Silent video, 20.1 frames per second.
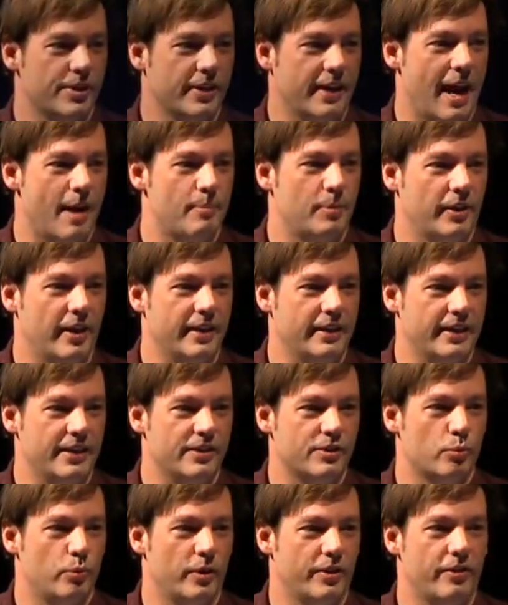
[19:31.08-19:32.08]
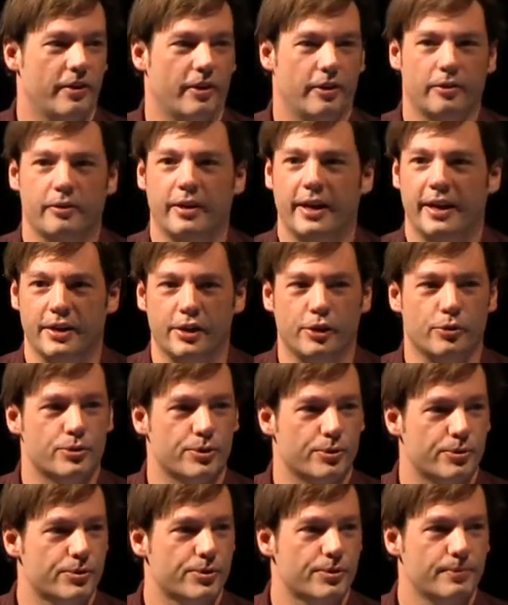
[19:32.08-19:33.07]
using Apple IDs with their end
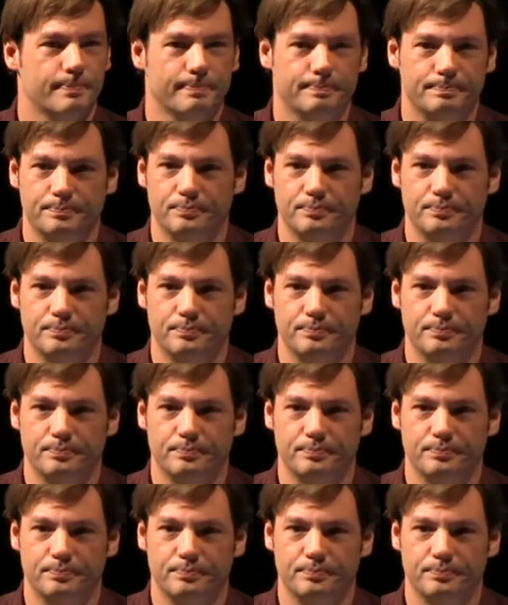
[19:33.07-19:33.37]
users.